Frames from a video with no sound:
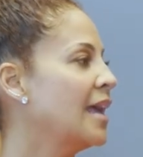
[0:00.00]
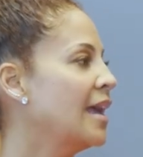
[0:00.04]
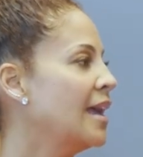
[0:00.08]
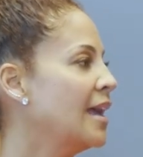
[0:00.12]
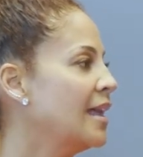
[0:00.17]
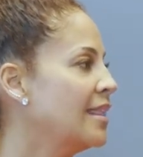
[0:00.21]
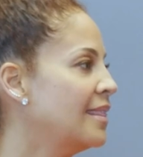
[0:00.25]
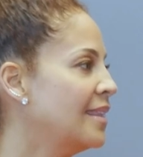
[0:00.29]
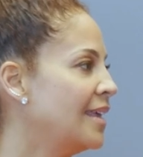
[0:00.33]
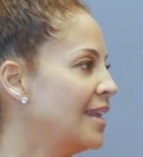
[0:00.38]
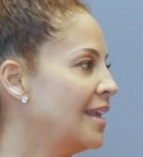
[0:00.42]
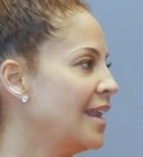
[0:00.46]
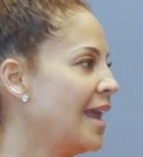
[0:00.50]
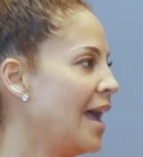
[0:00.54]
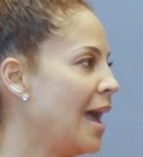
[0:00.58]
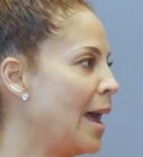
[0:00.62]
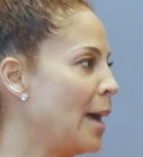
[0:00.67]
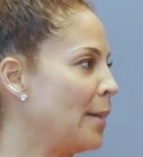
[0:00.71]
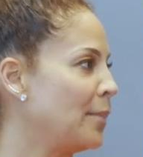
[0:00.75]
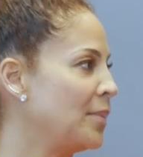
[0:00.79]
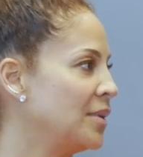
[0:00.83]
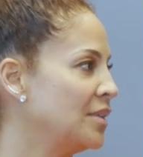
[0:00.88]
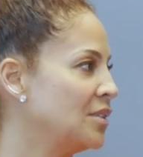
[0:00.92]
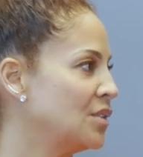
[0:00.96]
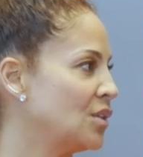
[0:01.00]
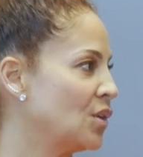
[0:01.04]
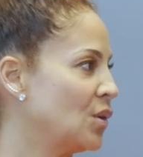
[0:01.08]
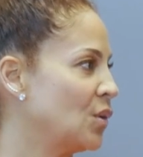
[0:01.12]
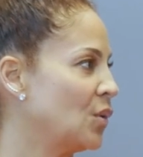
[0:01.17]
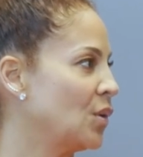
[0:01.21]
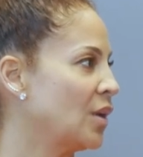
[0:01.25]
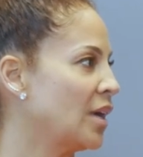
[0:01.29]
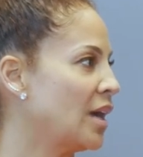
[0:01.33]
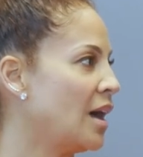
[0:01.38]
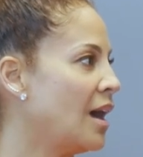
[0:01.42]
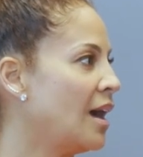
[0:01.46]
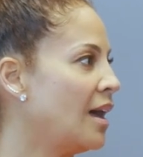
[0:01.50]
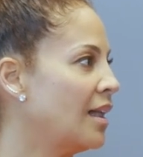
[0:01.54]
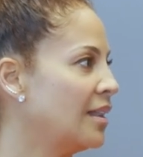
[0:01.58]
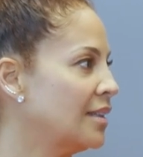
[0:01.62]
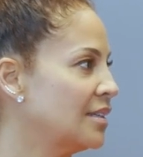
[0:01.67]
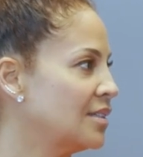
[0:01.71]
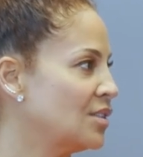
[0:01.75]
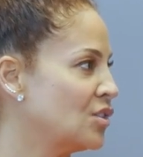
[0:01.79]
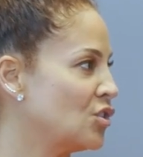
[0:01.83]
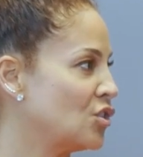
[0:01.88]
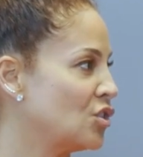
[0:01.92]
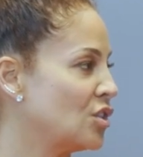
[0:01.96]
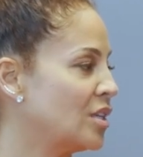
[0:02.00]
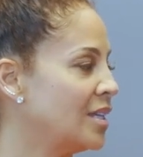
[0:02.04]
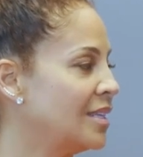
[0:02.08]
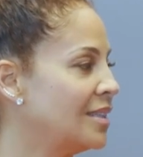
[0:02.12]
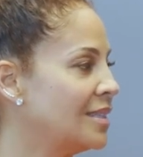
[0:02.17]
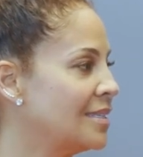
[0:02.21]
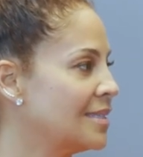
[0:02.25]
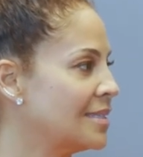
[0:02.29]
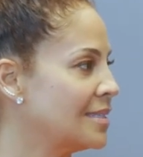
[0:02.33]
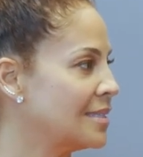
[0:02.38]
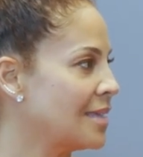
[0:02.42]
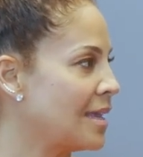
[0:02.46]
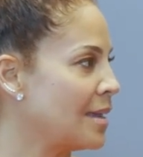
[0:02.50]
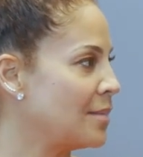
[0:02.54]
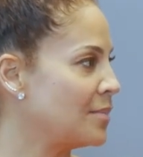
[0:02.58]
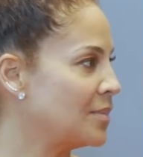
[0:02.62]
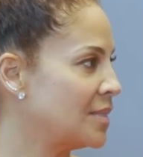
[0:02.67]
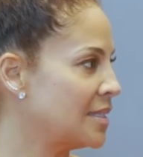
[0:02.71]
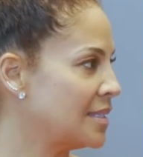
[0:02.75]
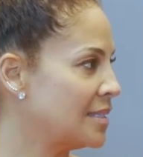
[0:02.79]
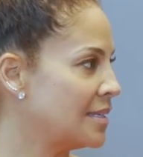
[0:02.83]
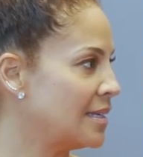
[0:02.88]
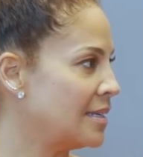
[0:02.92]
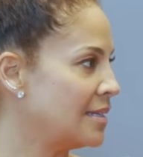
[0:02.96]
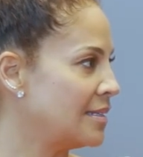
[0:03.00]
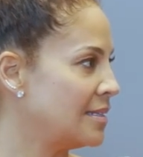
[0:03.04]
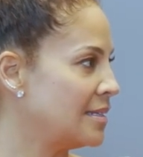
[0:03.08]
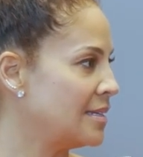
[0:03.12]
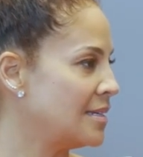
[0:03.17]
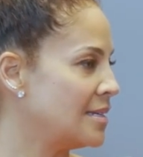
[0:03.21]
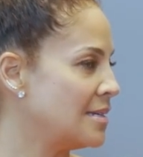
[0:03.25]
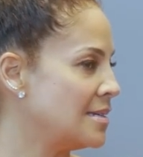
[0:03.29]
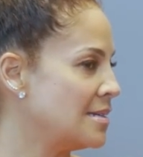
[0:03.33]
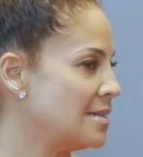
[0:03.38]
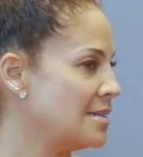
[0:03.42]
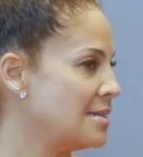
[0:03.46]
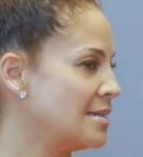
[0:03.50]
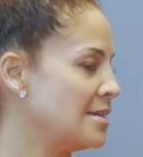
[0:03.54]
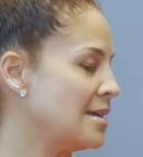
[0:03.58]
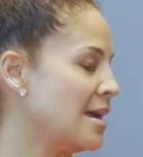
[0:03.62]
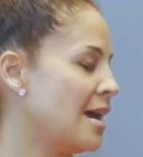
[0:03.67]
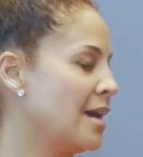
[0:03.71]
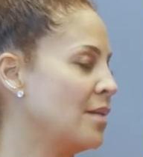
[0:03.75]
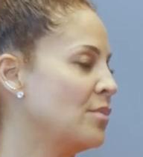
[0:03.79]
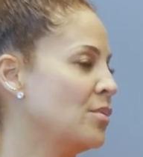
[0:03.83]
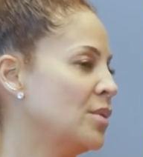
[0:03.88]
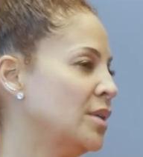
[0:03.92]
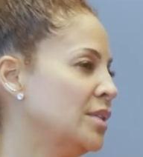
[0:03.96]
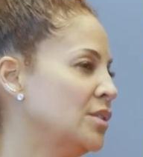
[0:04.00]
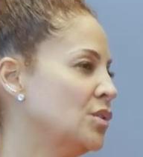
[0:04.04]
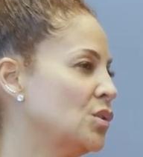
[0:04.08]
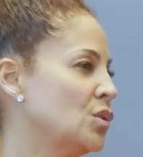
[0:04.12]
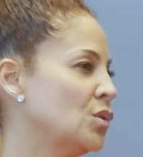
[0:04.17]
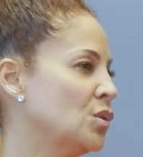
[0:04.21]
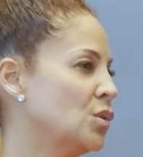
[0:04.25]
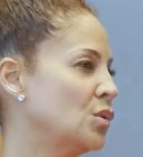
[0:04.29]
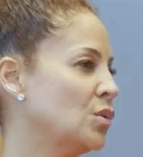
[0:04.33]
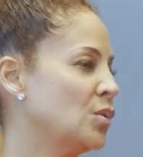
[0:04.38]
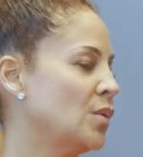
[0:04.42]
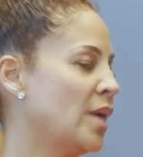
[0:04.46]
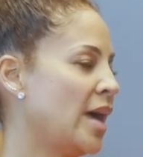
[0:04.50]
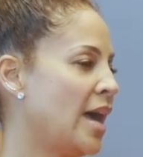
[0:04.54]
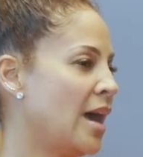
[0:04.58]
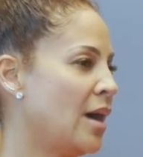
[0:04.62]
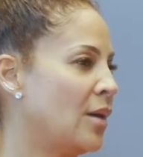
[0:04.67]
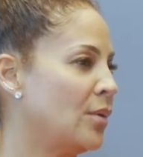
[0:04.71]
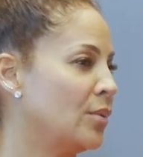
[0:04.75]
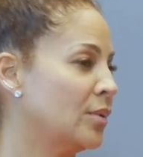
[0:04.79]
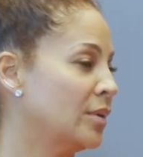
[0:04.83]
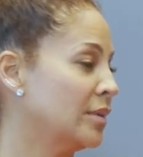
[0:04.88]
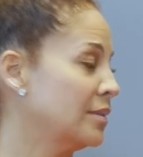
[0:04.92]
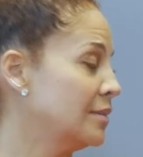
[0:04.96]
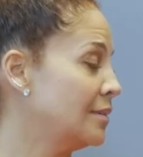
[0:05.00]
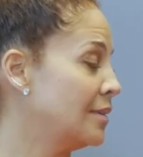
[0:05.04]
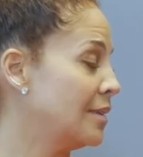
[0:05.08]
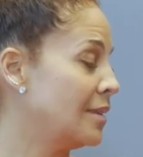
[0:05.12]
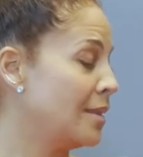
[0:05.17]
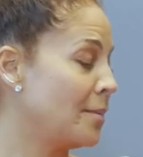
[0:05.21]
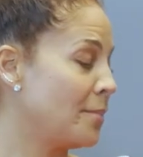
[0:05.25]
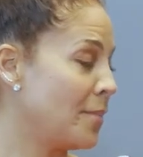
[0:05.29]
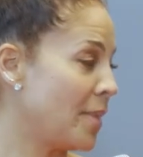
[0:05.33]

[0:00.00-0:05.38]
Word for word: and then happened to go to college in the same city. I went to Howard, the